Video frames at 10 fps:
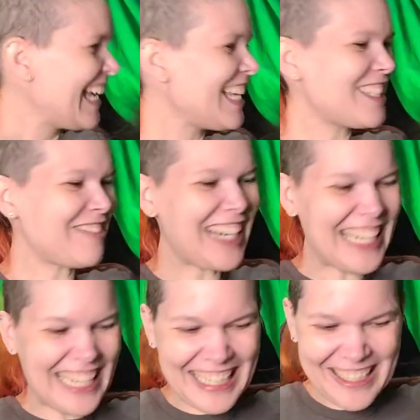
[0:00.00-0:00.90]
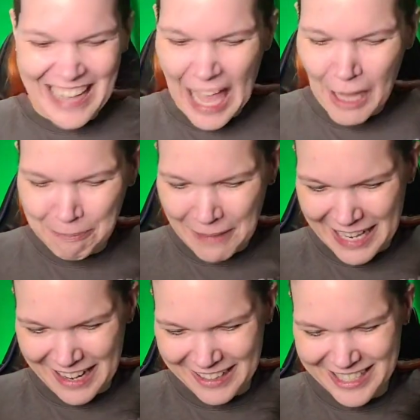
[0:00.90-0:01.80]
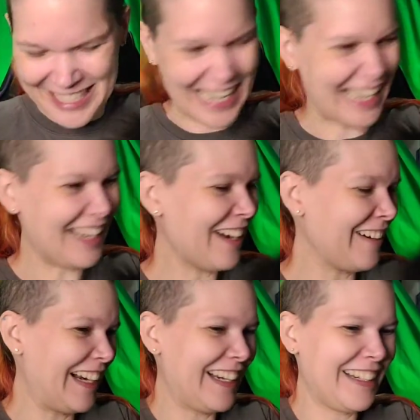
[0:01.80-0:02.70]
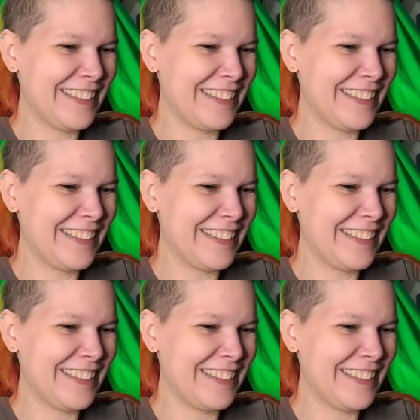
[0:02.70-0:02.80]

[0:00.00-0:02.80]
Sweetie, you're helping, aren't you? Alright.